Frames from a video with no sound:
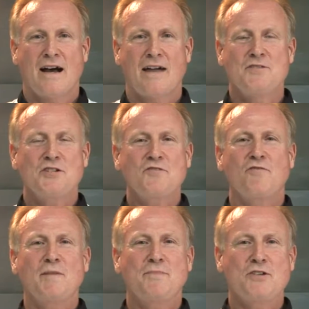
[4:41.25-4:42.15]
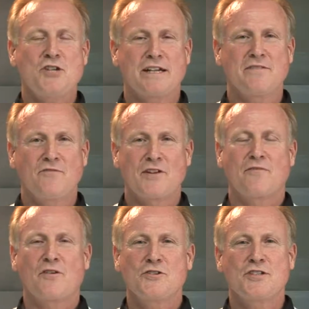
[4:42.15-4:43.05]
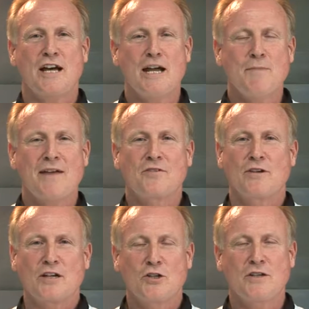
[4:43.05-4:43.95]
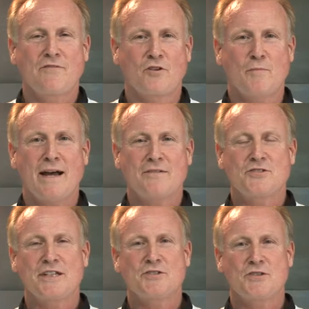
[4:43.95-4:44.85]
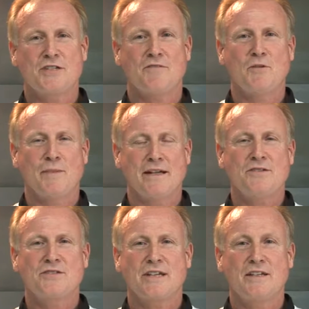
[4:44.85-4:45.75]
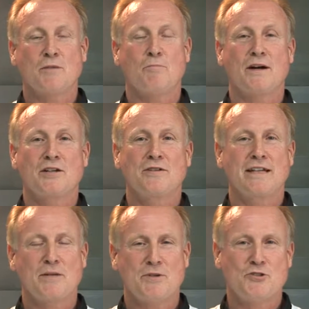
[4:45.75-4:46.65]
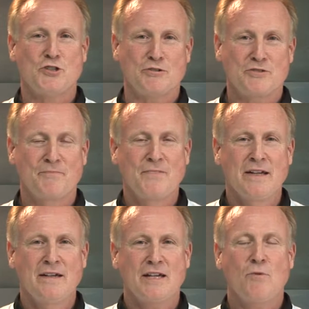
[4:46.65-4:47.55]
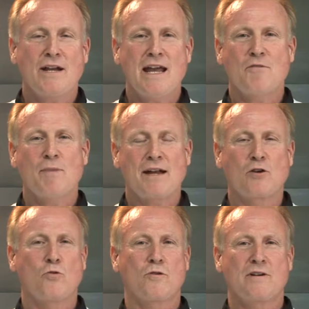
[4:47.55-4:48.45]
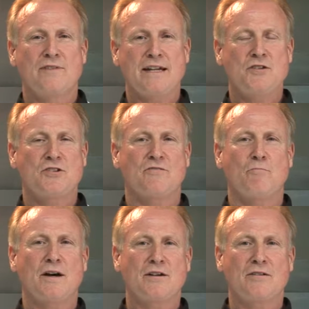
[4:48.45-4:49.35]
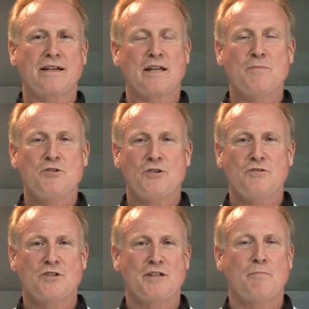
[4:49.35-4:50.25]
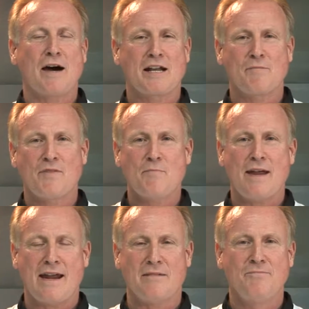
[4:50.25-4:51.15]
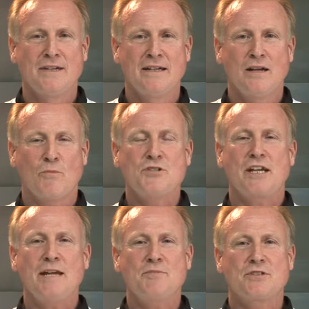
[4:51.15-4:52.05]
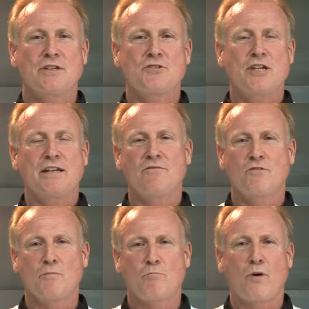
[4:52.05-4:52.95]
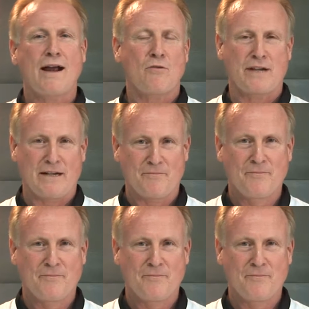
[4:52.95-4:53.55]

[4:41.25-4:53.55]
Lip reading: I've just flipped the chicken for the first time after it cooked for about 6 or 7 minutes in the butter and lemon juice. You want to have about 1/4 of an inch of butter and lemon juice on the bottom of the pan, which keeps the chicken from browning.